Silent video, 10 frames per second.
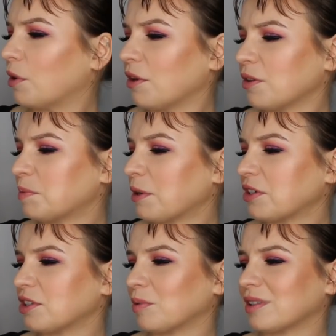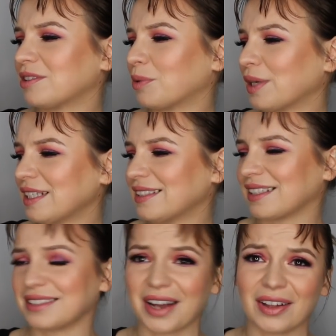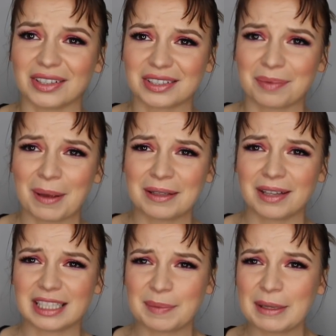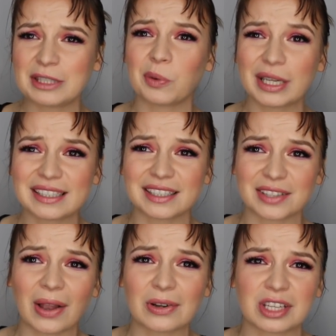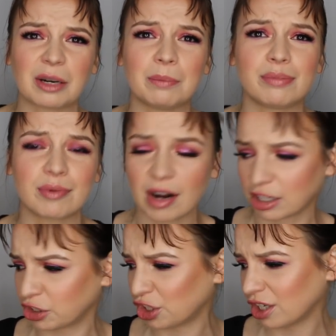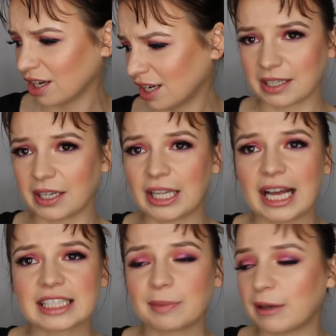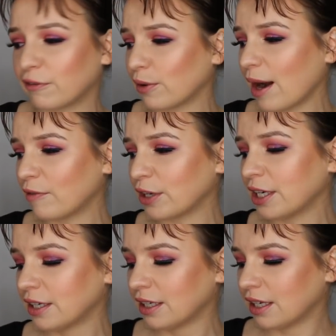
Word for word: One of those brushes was $26. I spent $26 on a brush. It's going to last me forever.